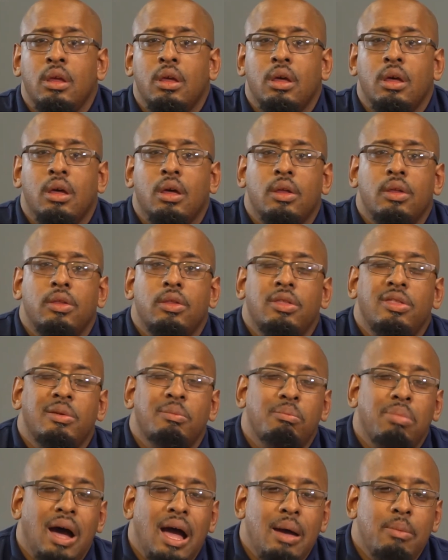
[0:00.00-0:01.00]
The
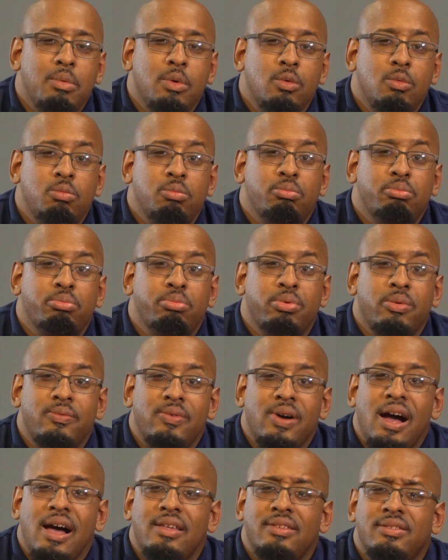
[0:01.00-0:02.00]
Bible
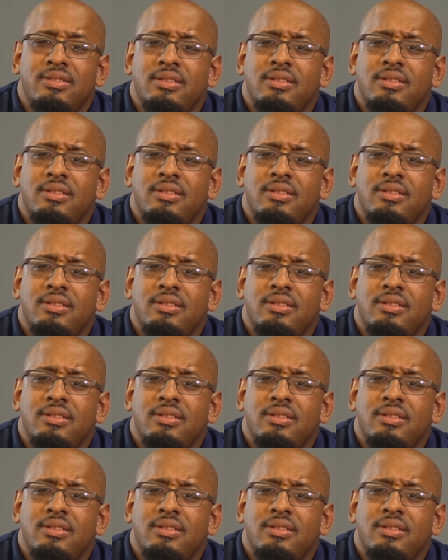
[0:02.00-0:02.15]
provides